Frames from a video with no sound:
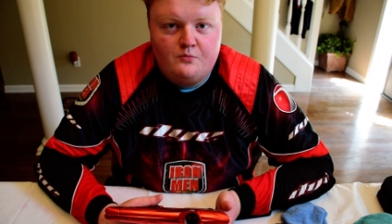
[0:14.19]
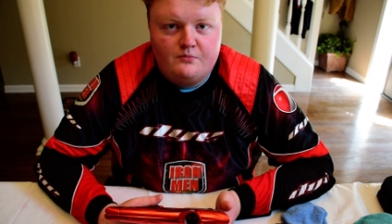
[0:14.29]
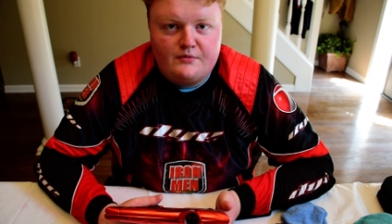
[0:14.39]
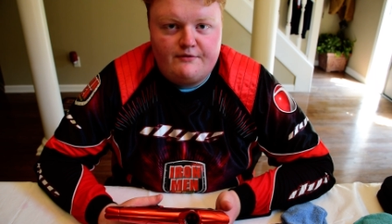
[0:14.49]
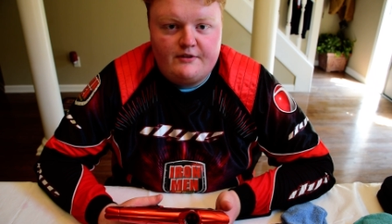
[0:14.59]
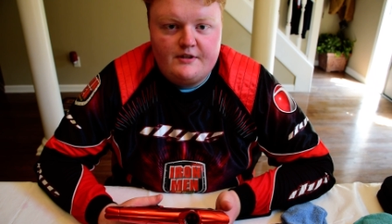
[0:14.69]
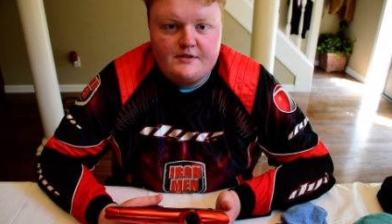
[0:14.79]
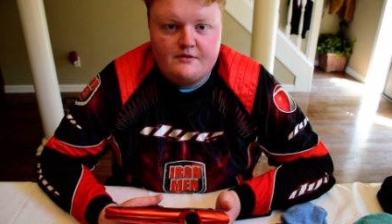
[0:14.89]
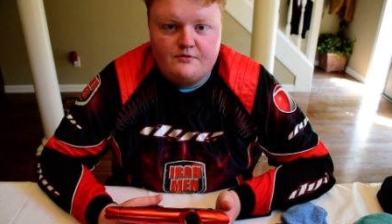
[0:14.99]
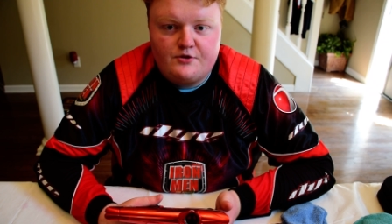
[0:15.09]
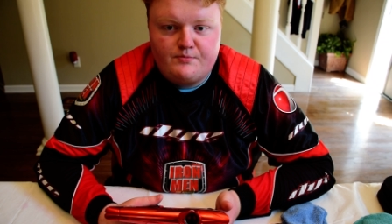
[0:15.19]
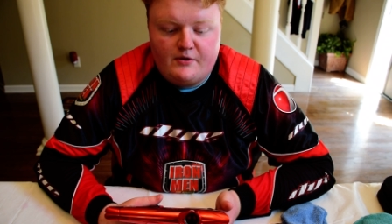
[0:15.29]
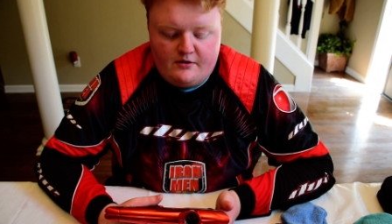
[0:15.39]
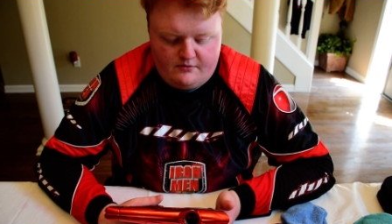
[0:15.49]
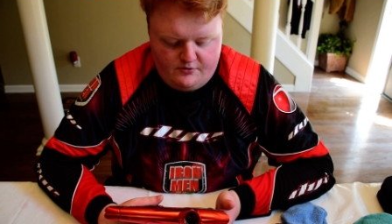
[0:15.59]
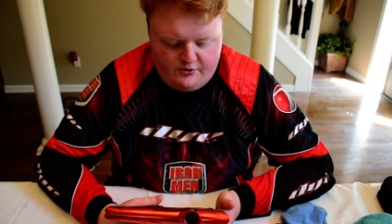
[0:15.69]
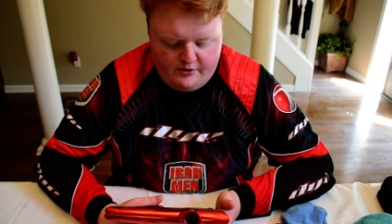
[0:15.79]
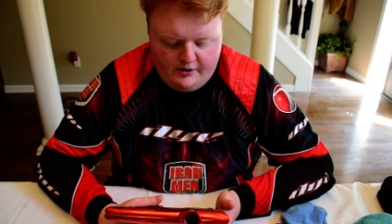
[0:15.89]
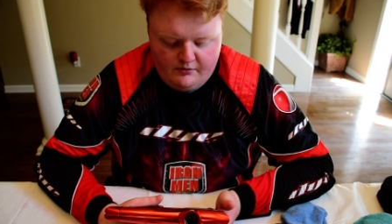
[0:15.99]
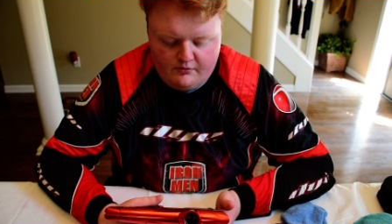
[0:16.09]
my face and just my
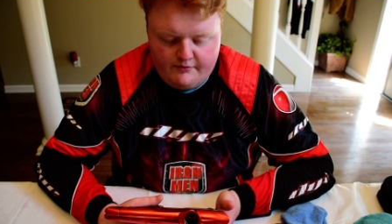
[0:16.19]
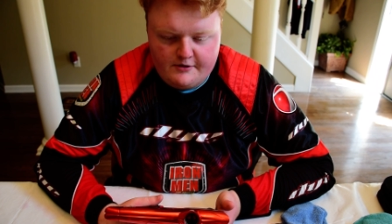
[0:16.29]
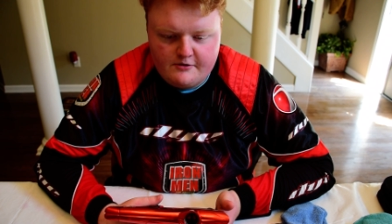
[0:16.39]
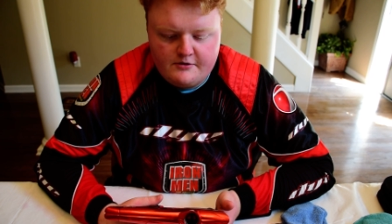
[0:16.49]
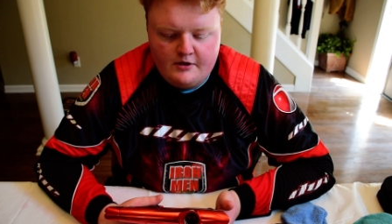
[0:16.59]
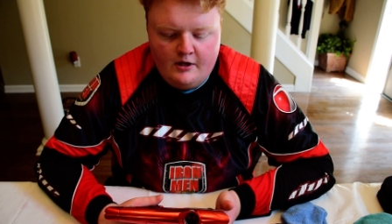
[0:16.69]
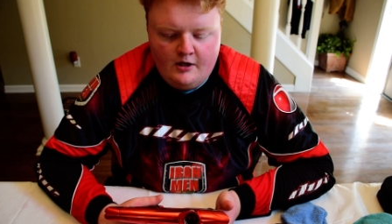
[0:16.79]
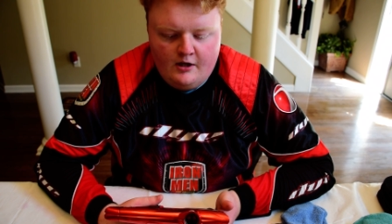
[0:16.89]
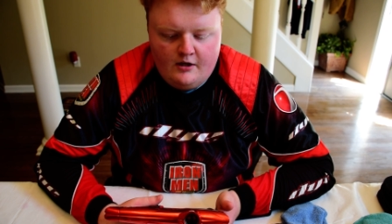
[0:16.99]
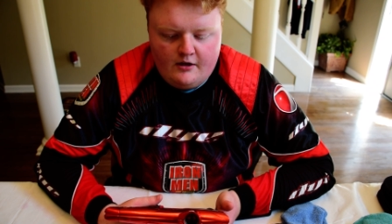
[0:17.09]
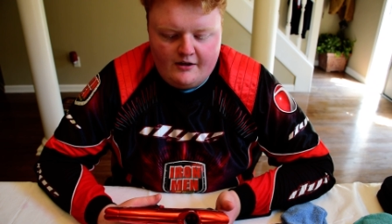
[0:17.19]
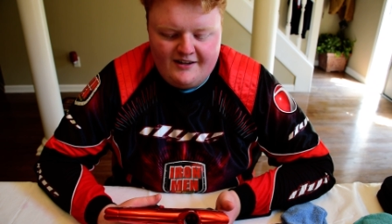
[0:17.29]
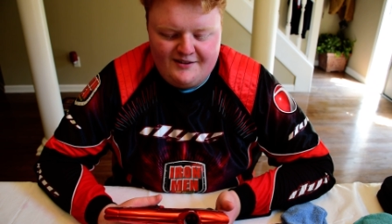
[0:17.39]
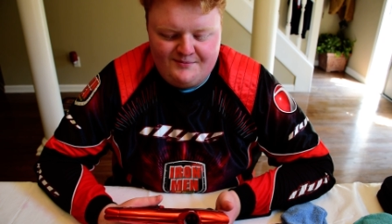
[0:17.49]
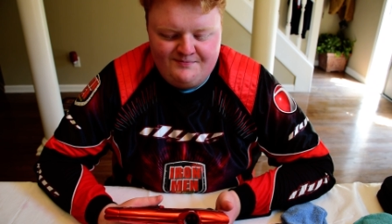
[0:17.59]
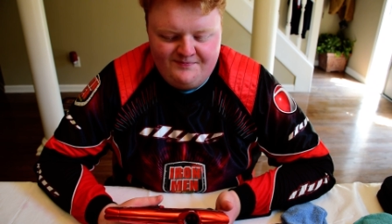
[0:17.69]
chunky little fingers. I